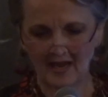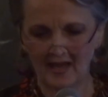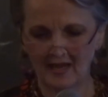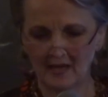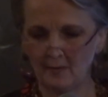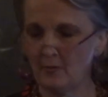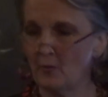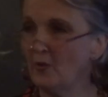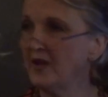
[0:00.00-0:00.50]

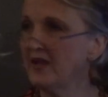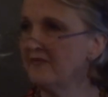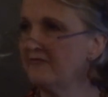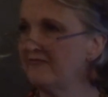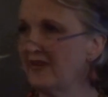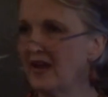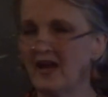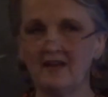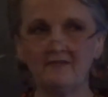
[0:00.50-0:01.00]
had a boy
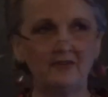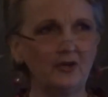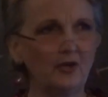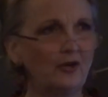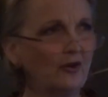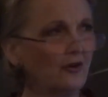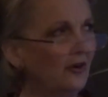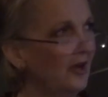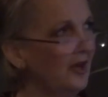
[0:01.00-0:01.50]
of 5 and
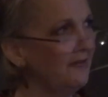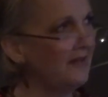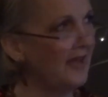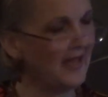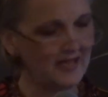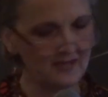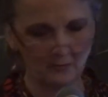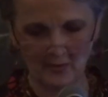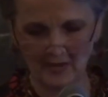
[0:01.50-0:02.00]
a girl
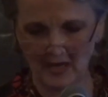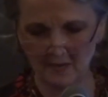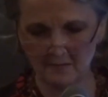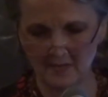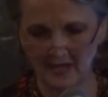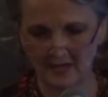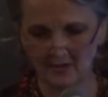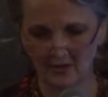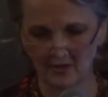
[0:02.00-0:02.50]
of 8 when I
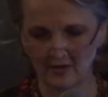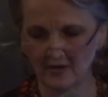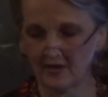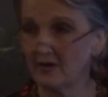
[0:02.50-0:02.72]
met her,